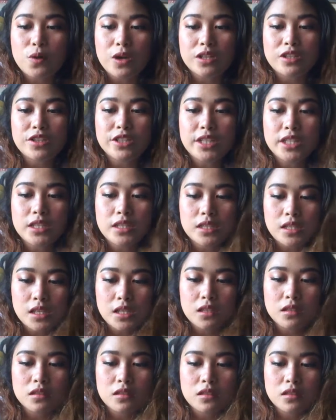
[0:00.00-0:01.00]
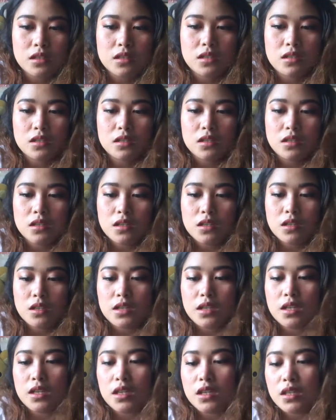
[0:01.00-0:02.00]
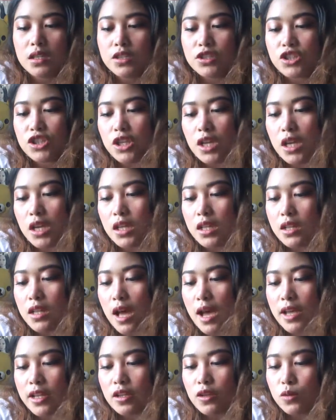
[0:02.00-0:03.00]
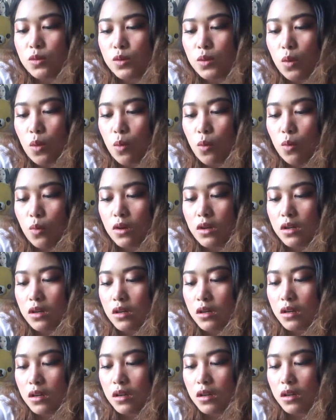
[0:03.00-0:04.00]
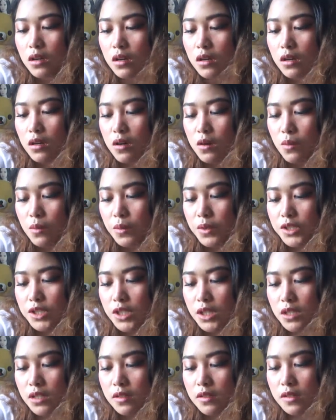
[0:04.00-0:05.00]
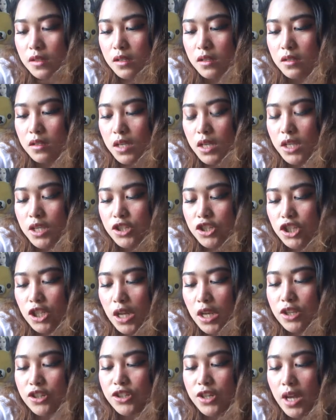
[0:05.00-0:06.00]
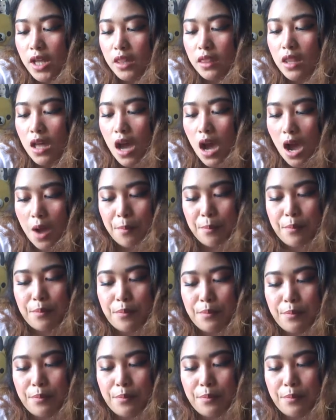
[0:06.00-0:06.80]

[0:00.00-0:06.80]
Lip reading: Watery Tint in shade, I don't know what shade is this. In shade Red Up.